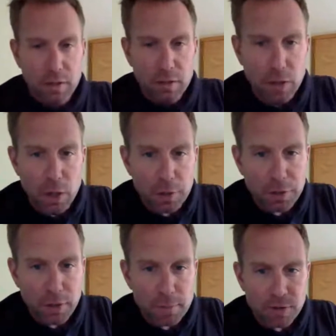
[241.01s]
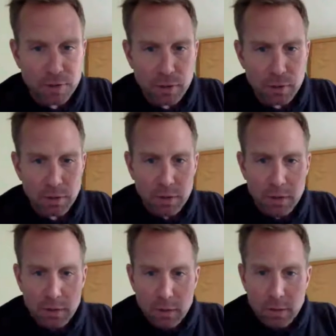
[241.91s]
No thumb still.
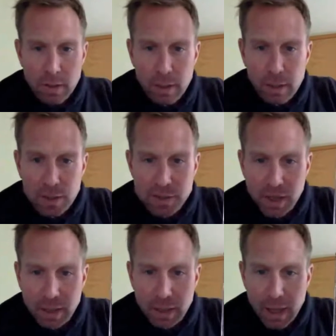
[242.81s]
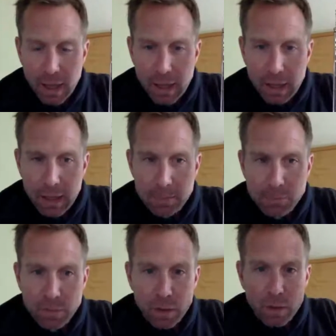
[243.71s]
It's like A
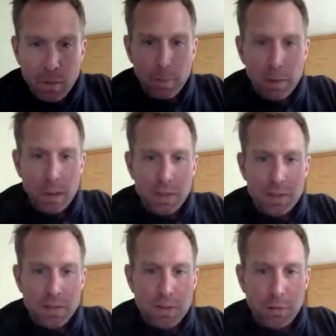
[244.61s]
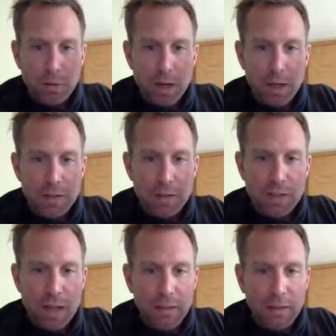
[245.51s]
plus the right
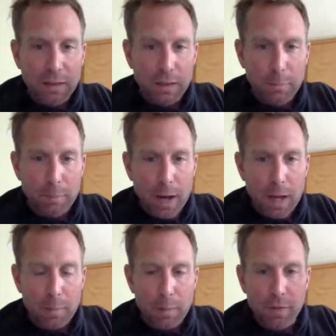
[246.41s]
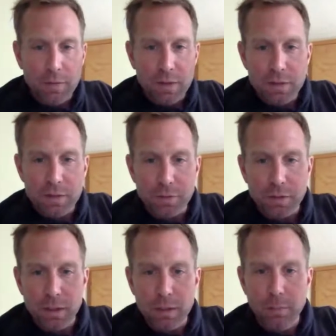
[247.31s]
side key, the bottom of these
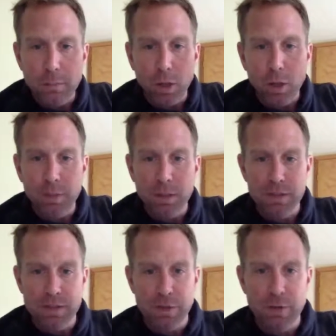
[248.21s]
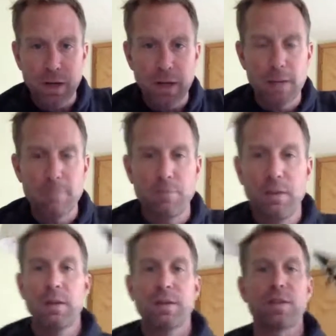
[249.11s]
3 palm keys on the right hand.
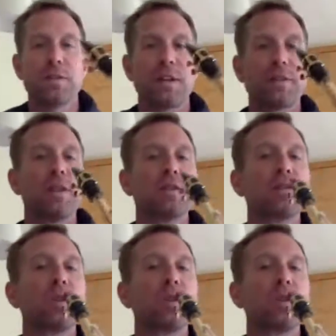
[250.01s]
Sounds like this.